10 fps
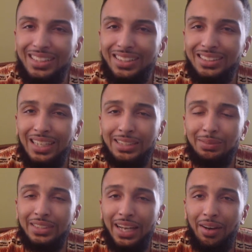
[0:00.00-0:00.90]
This guy's
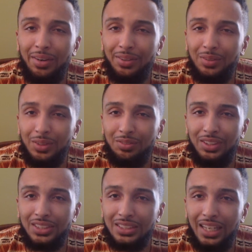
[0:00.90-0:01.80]
been tearing through the
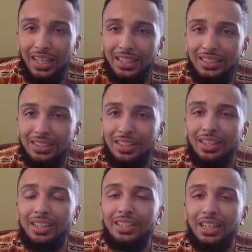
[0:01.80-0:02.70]
division, and
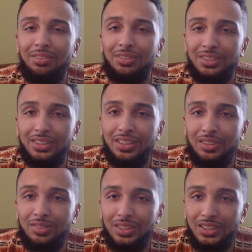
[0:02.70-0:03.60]
he definitely
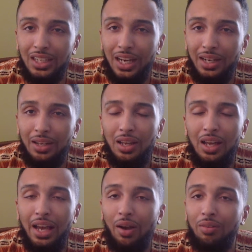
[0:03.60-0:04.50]
deserves this shot.
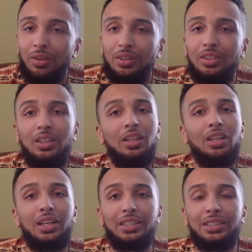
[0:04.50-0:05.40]
However,
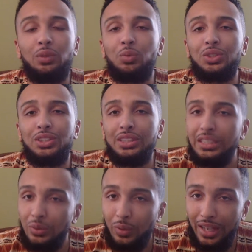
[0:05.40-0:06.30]
like I said, we'll
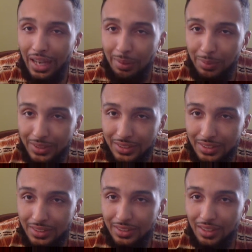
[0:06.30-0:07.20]
see what
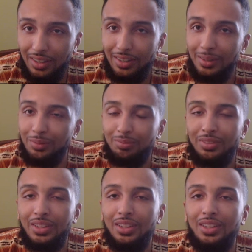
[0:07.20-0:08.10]
happens.
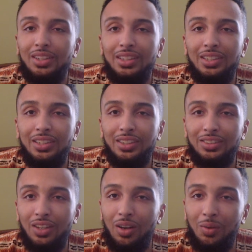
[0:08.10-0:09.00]

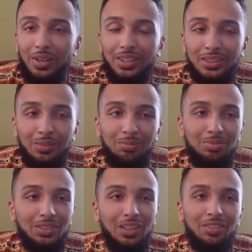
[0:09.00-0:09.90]
There's already some
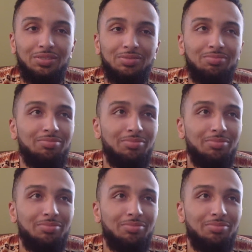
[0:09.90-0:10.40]
stuff